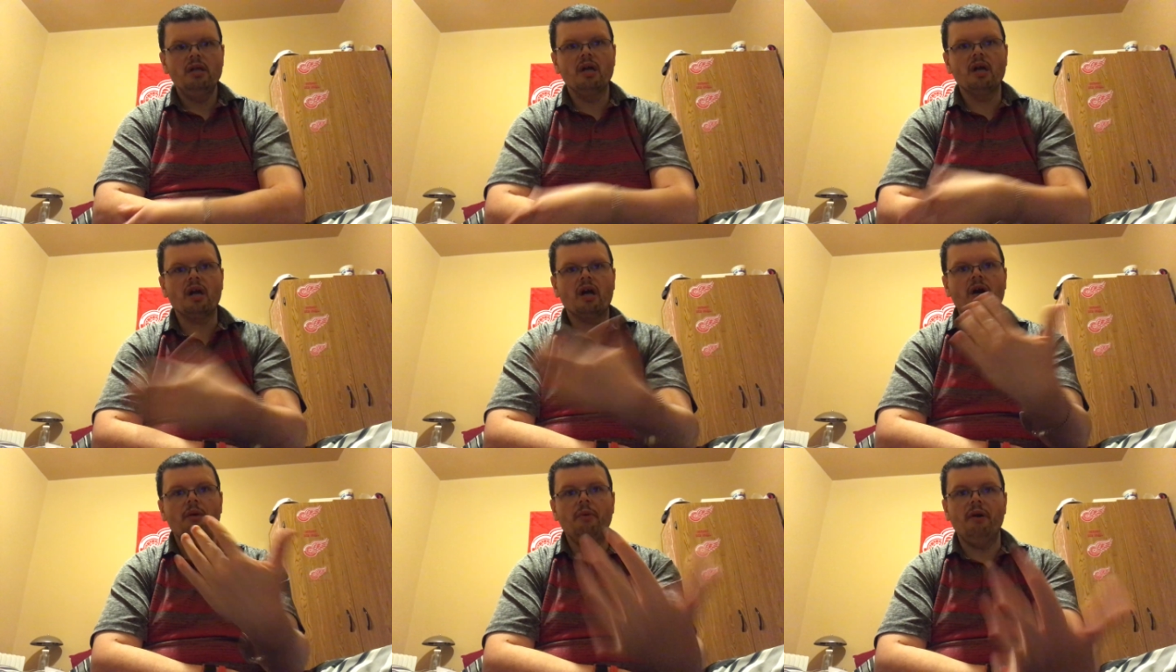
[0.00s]

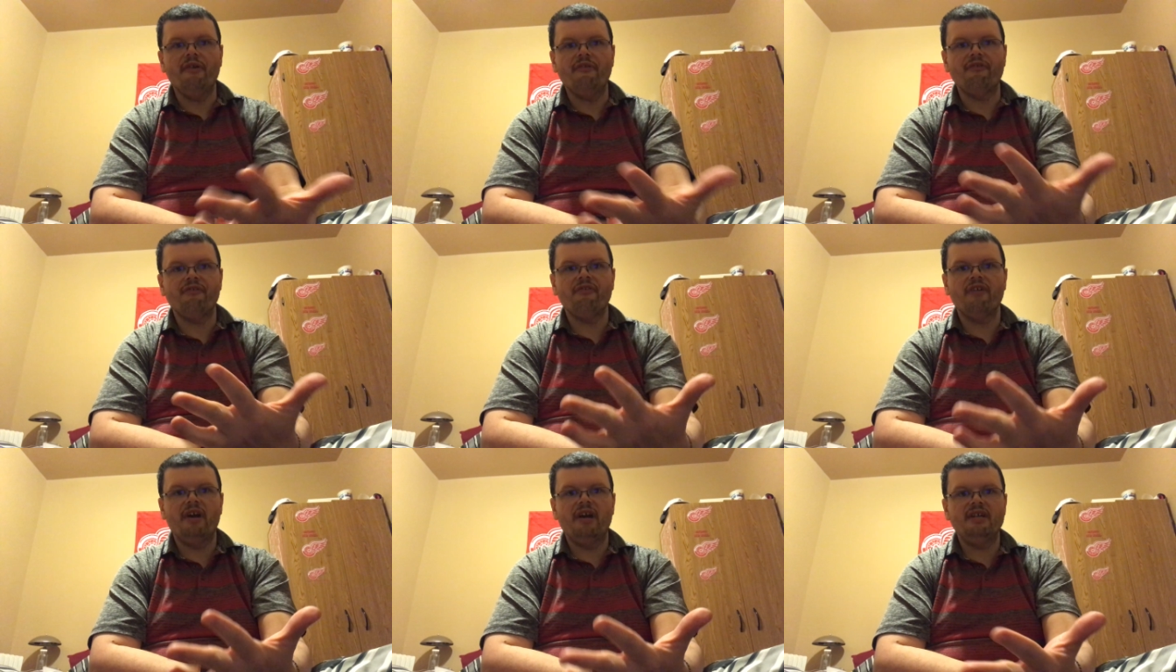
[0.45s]
Like all my
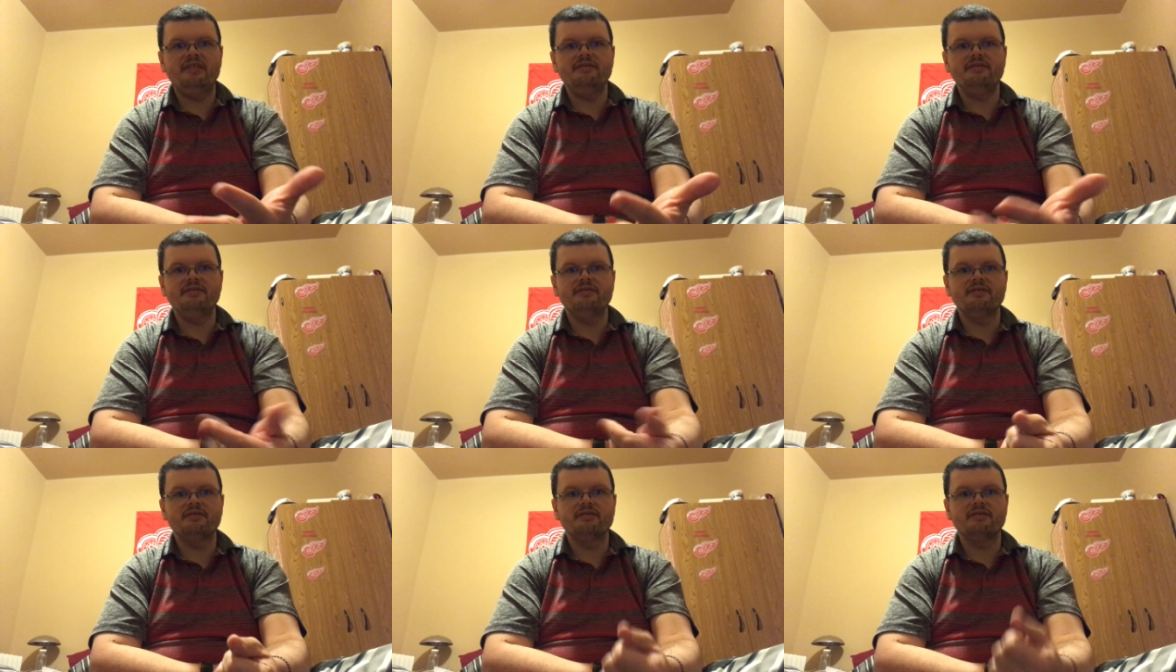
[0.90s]

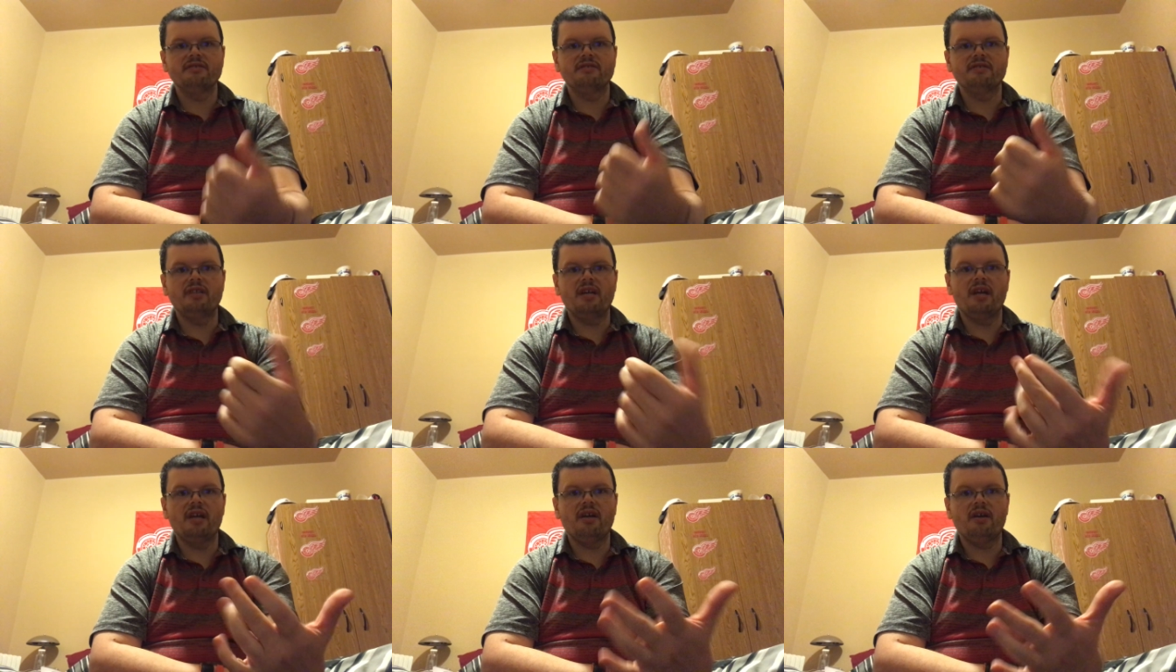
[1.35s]
friends,
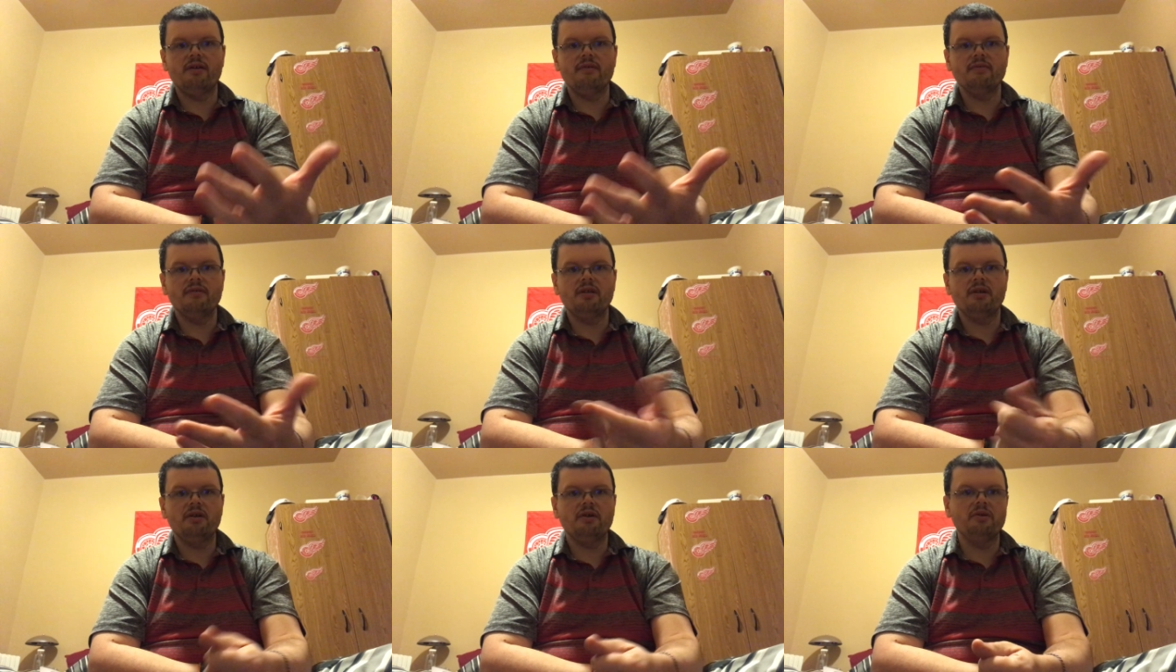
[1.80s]
they all
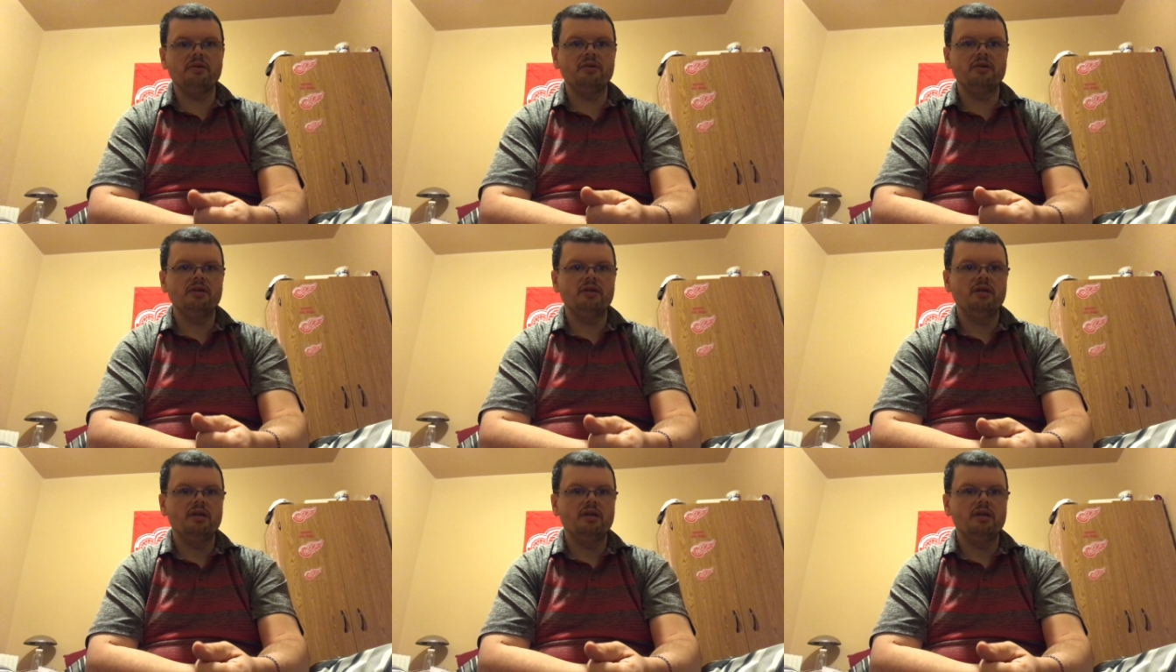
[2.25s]
know.